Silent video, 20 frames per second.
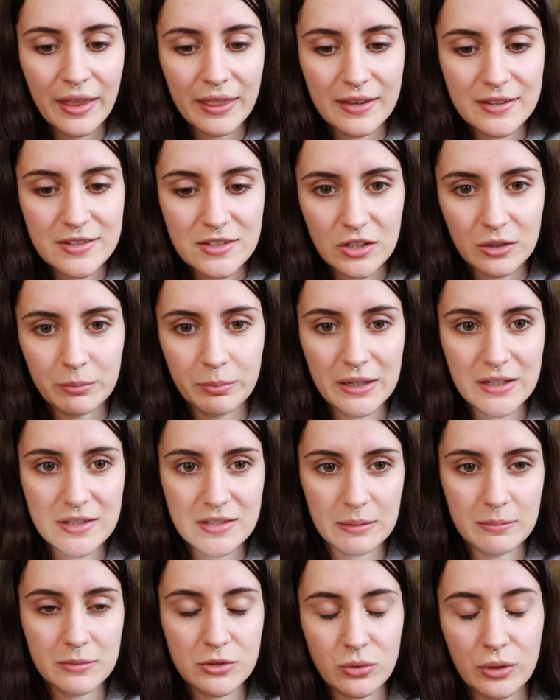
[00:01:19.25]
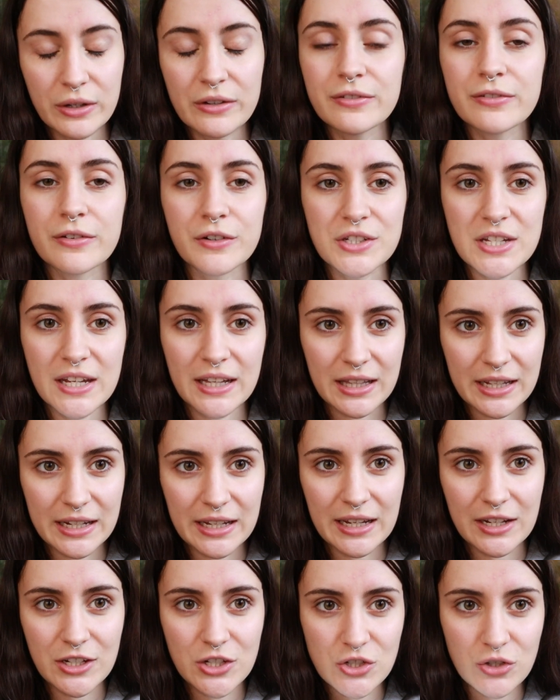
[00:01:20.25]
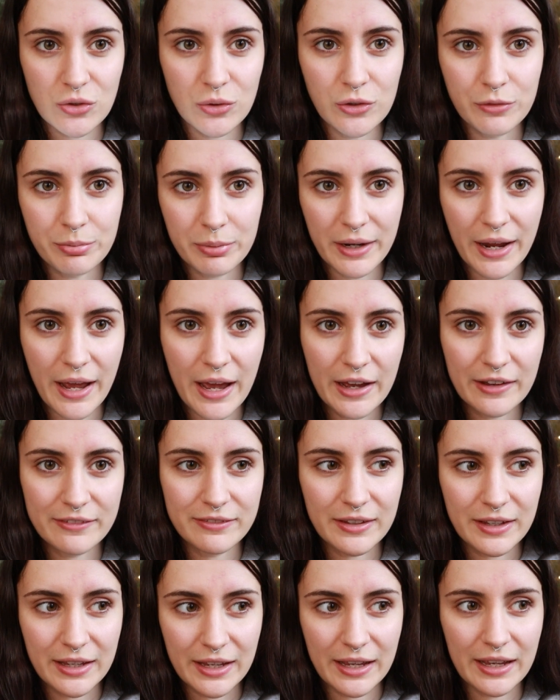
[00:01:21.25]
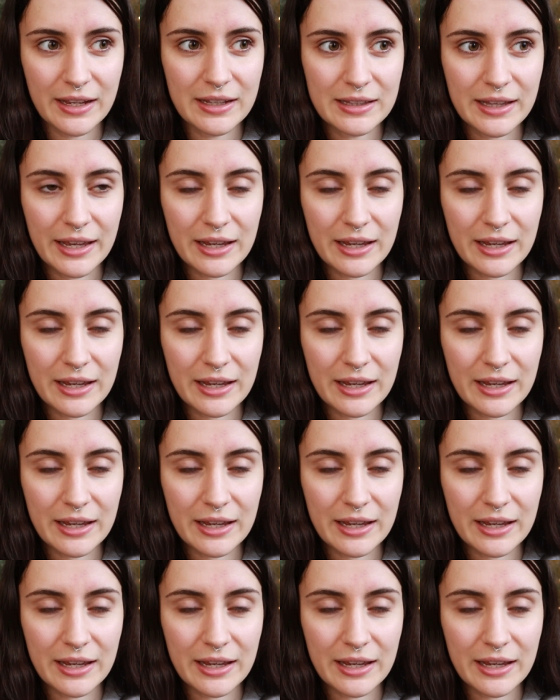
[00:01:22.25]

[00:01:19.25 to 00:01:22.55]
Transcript: This could be some sort of fertility issue you've been having,